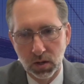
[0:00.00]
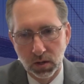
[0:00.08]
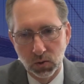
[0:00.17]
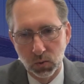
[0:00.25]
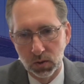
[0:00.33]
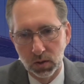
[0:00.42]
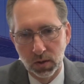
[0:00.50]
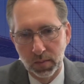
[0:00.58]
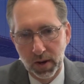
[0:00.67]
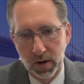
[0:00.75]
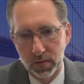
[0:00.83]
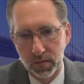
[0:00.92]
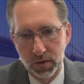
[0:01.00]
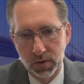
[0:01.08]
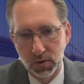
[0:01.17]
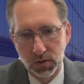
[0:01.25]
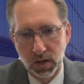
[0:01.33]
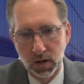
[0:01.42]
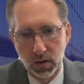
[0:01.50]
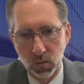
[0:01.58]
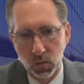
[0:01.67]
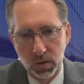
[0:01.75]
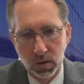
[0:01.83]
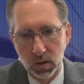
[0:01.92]
It's really a matter of
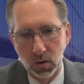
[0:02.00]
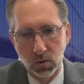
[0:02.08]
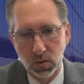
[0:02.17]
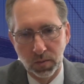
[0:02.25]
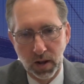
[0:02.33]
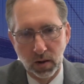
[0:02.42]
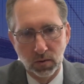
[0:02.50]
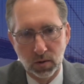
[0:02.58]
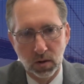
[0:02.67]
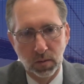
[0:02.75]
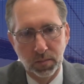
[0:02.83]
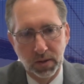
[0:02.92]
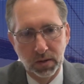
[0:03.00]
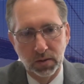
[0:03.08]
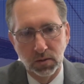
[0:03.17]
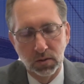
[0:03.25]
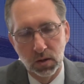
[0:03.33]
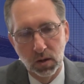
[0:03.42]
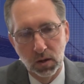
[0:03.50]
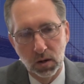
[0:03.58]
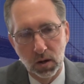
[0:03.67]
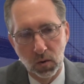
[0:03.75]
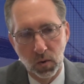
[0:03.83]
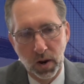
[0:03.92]
understanding what the ultimate outcome is
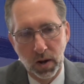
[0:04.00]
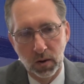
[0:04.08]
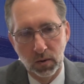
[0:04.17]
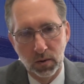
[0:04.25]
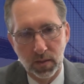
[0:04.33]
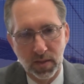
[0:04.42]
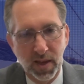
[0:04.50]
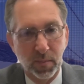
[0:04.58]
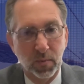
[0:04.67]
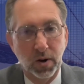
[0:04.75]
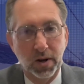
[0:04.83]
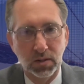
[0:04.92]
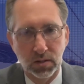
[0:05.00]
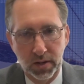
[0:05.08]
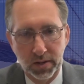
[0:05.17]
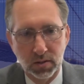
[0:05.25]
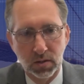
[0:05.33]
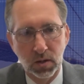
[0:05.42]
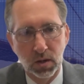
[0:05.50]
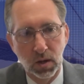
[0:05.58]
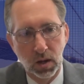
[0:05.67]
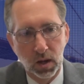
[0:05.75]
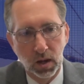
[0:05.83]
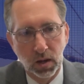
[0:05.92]
around that process
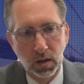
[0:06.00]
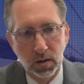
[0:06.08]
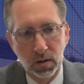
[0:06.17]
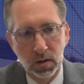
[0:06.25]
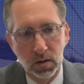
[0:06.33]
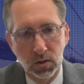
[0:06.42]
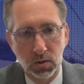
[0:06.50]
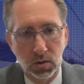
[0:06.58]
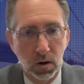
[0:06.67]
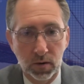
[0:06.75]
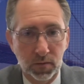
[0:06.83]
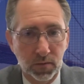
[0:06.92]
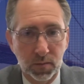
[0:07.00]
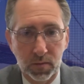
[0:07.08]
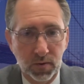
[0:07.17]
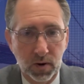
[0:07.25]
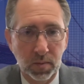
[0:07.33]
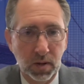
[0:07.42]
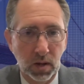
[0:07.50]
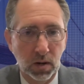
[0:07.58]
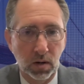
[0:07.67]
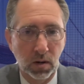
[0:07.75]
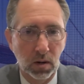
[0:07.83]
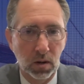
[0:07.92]
and starting from the very
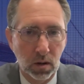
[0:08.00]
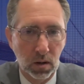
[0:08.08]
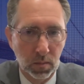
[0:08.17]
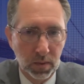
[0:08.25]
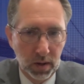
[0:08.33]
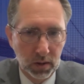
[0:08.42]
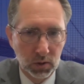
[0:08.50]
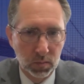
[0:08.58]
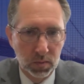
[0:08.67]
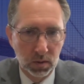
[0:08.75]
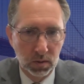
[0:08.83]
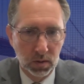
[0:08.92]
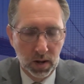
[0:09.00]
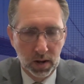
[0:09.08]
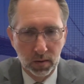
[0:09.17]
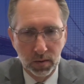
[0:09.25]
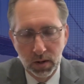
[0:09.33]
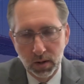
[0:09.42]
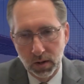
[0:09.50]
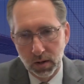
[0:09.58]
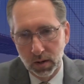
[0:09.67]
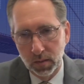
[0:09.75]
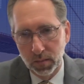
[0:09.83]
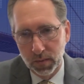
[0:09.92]
beginning as you build it out.
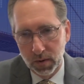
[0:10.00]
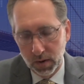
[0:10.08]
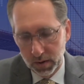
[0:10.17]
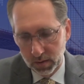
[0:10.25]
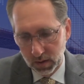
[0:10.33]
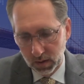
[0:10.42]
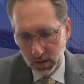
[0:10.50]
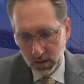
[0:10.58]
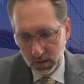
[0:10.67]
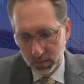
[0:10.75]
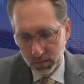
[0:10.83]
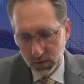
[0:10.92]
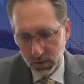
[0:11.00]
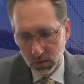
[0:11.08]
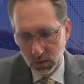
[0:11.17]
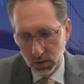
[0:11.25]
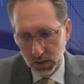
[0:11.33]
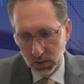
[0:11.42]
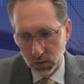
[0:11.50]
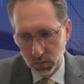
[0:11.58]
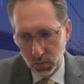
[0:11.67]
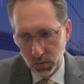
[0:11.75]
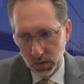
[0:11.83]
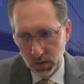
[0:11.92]
I think to John's
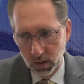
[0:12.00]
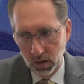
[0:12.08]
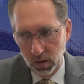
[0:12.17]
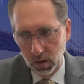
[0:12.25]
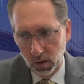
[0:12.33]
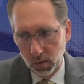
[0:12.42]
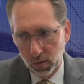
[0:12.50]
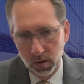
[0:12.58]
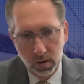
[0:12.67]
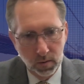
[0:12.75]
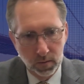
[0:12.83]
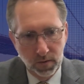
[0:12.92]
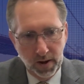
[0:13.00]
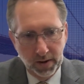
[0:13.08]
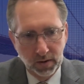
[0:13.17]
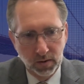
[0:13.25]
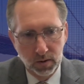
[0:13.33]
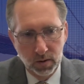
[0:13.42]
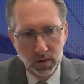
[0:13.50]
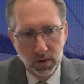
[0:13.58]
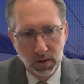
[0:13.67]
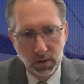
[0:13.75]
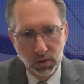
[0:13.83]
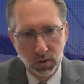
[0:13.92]
point, a critical factor
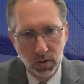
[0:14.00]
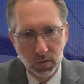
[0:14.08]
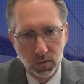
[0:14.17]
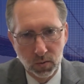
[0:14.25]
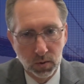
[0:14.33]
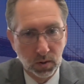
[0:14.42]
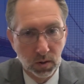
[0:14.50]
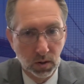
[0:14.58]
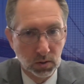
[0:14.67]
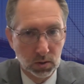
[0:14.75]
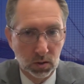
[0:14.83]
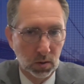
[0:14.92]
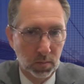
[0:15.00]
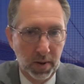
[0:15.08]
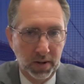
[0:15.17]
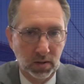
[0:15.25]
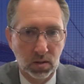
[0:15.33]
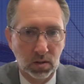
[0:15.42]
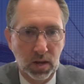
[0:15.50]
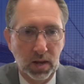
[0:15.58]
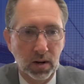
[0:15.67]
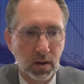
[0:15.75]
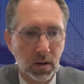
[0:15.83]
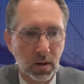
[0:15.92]
as you go through it, let's go back to the
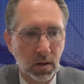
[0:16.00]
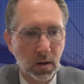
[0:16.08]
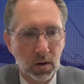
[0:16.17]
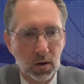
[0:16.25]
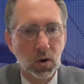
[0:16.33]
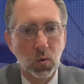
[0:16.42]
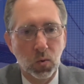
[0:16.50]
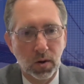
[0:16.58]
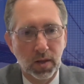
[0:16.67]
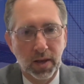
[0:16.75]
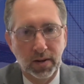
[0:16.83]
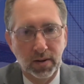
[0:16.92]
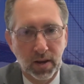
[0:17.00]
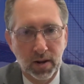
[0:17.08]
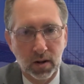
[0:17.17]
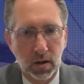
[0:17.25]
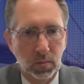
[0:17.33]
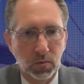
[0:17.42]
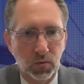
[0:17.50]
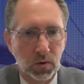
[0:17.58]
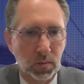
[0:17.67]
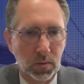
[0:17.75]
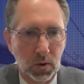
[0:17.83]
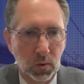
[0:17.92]
data. Know where that data comes
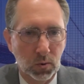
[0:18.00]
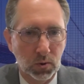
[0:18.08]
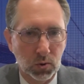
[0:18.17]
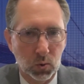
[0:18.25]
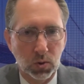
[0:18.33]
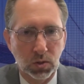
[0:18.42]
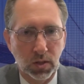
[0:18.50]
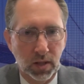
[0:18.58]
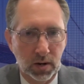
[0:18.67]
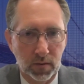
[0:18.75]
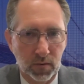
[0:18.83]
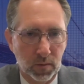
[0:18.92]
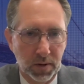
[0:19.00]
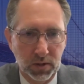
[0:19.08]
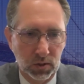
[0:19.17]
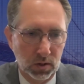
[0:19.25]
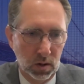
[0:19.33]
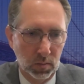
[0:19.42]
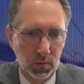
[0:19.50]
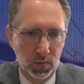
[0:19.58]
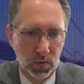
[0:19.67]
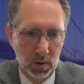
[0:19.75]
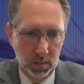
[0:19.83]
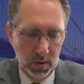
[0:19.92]
from. Know where the source of that information comes
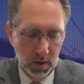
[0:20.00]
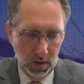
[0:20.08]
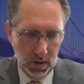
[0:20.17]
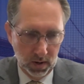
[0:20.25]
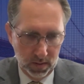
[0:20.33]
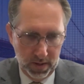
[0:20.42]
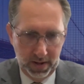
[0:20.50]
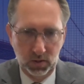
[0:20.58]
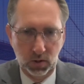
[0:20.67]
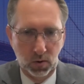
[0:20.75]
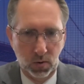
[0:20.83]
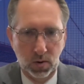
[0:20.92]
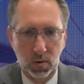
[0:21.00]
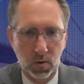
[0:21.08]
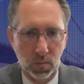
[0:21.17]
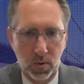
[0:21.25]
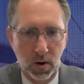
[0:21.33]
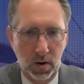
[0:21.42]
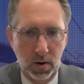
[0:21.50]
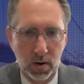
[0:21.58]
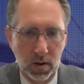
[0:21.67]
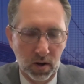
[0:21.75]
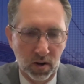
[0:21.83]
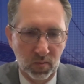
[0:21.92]
from. That's a critical part
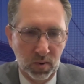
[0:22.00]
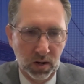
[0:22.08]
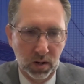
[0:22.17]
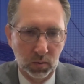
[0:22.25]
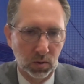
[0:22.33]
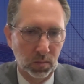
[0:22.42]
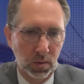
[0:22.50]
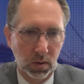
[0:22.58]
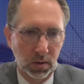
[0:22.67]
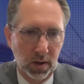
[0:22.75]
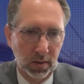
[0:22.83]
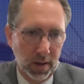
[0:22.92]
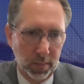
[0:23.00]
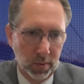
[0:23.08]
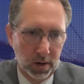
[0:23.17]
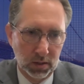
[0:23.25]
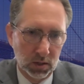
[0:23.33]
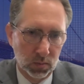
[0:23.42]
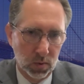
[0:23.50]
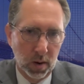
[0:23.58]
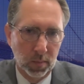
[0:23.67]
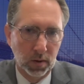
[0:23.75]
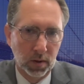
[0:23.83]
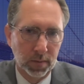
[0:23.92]
of being able to build out that process
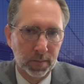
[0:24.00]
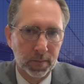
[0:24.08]
properly.